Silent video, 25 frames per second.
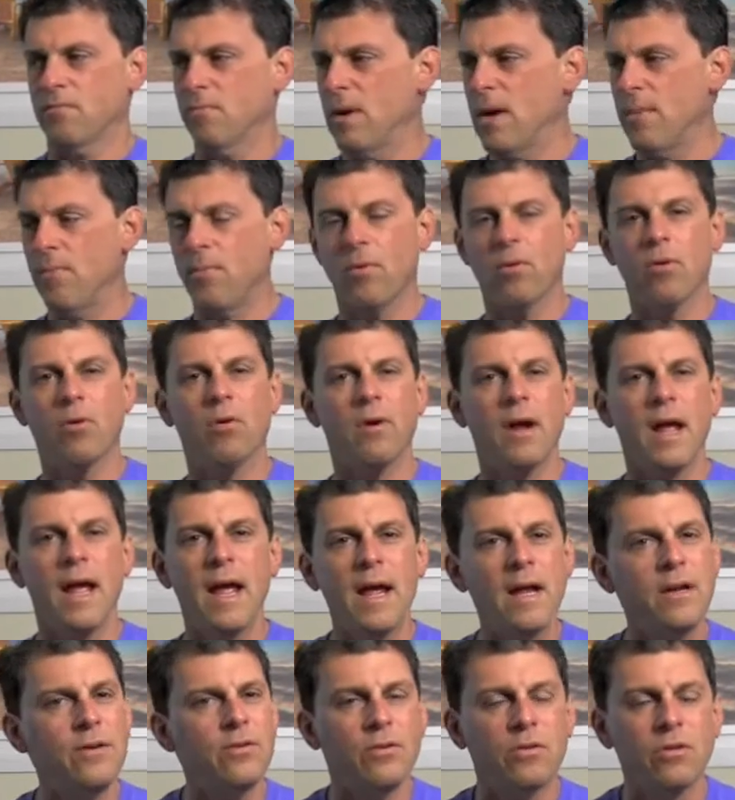People her
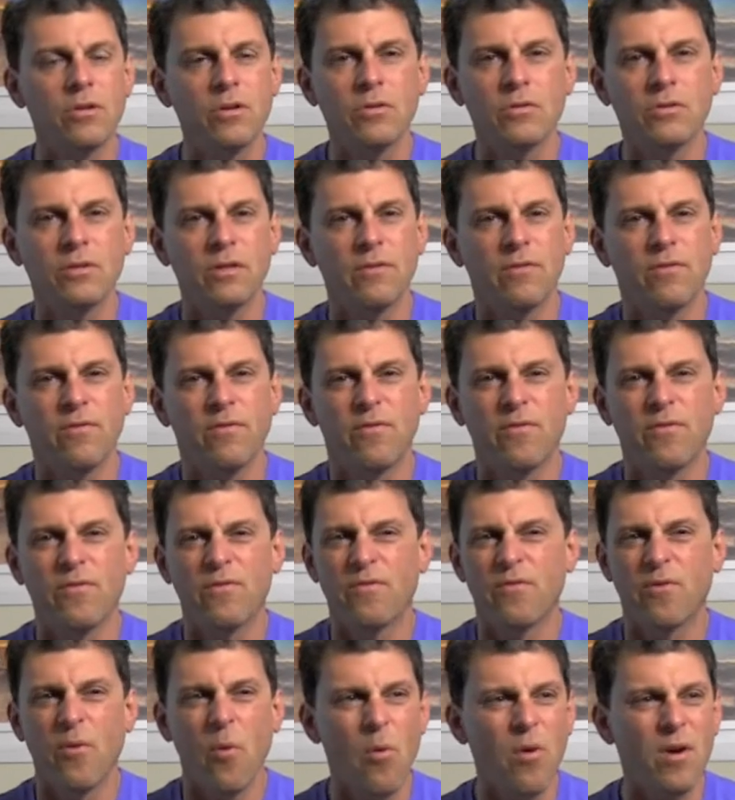age are usually
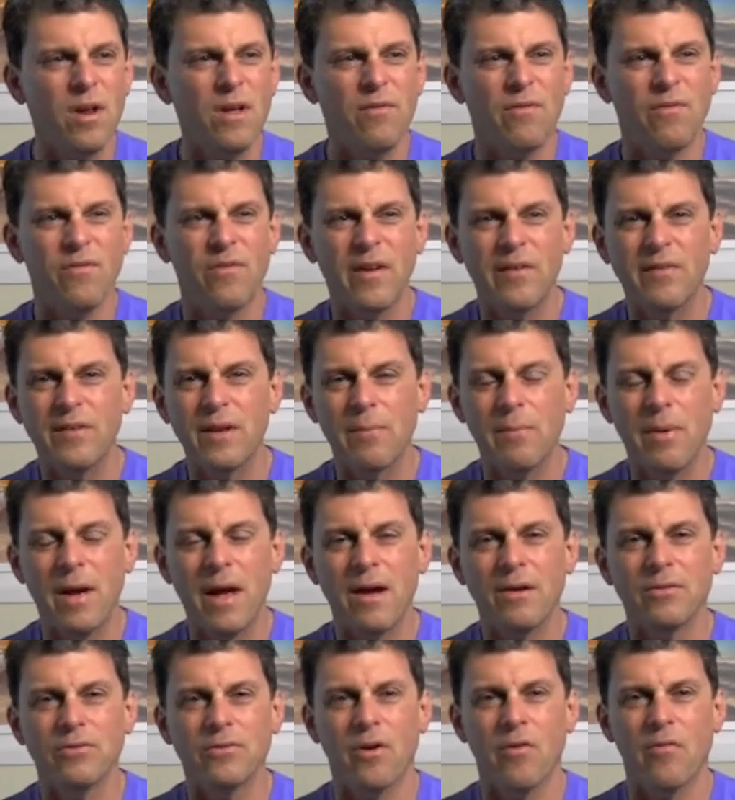40, 50
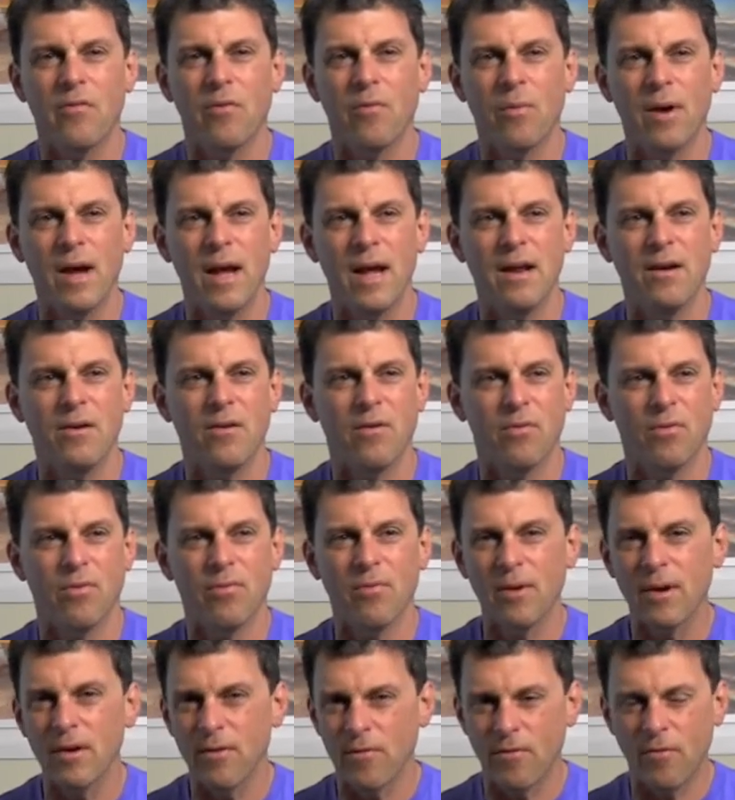pounds overweight on
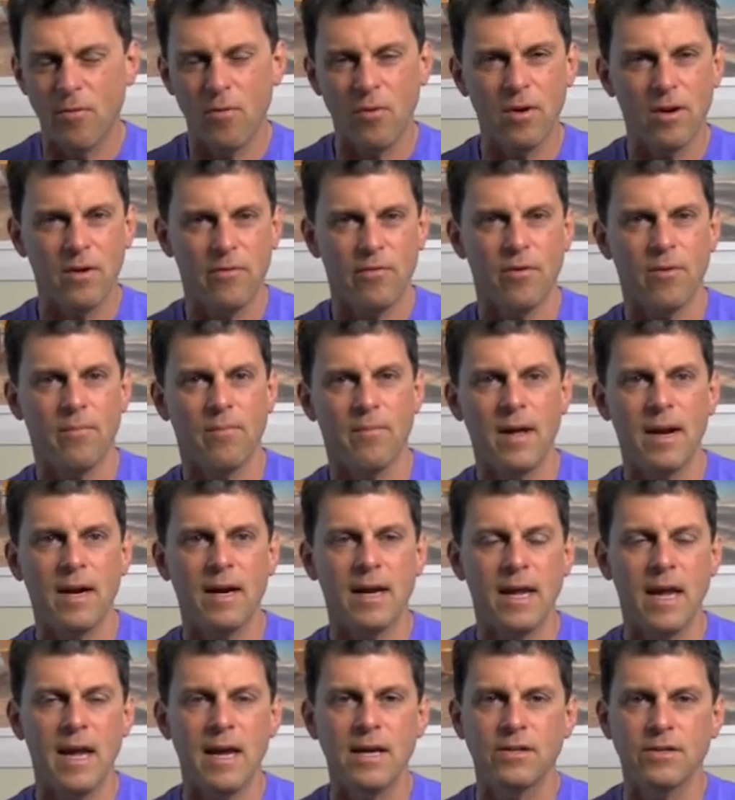3 or 4 different
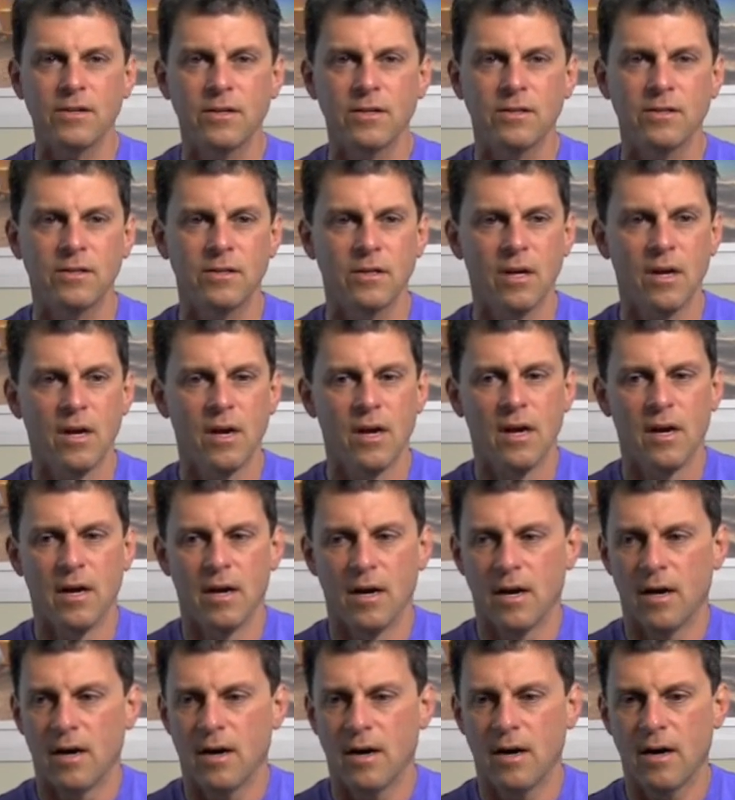medications,
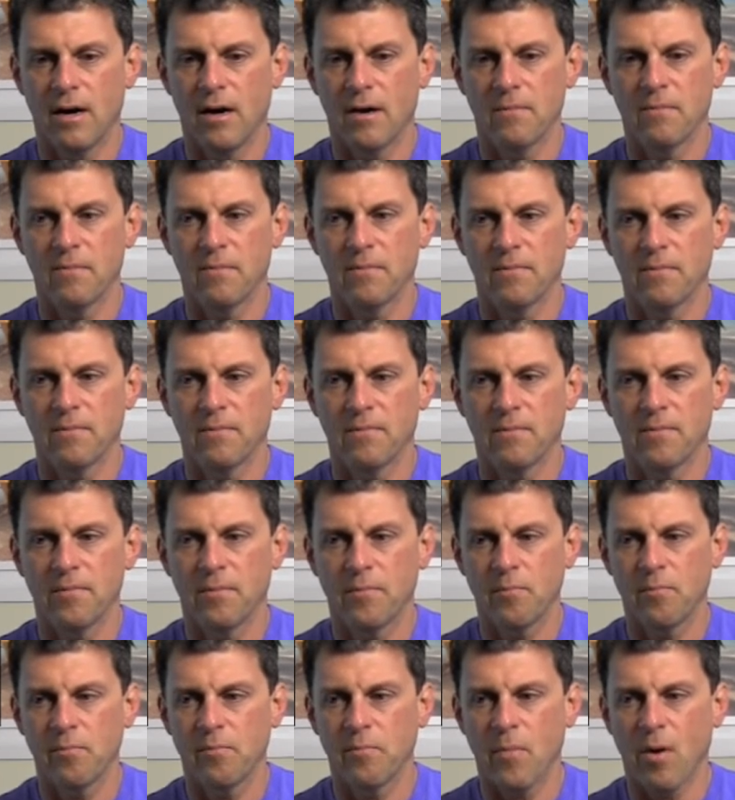
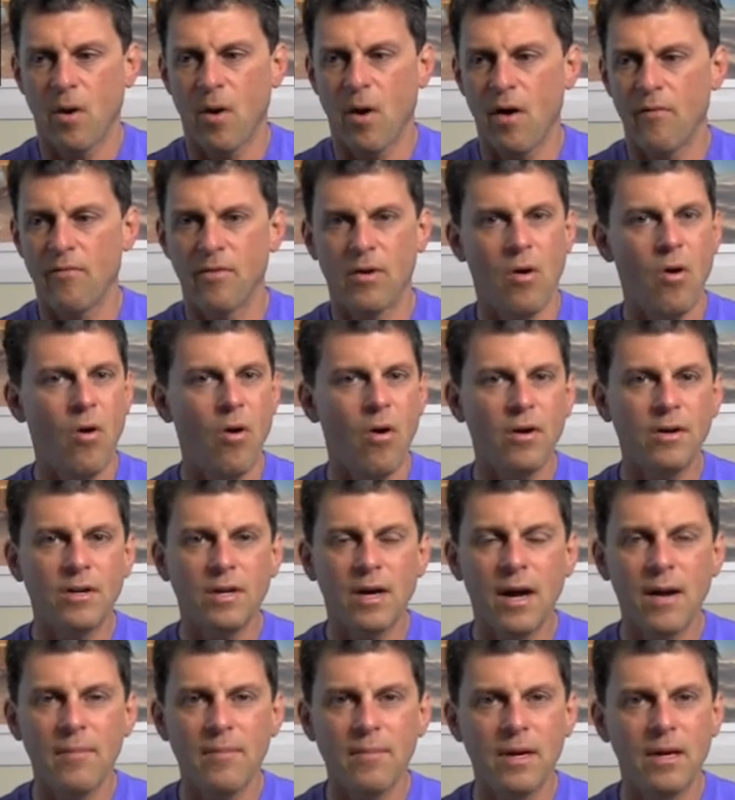having a hard
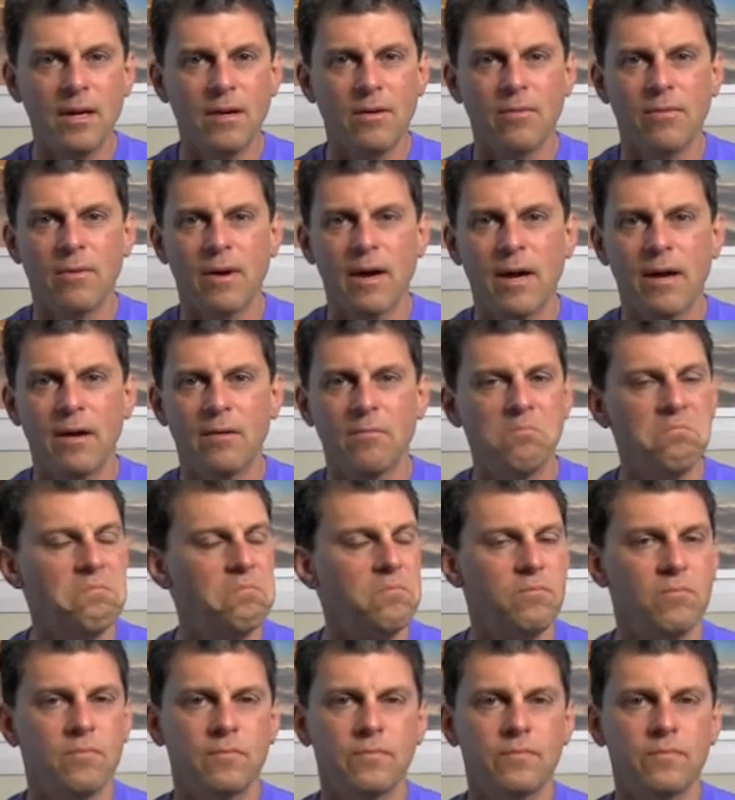time getting around.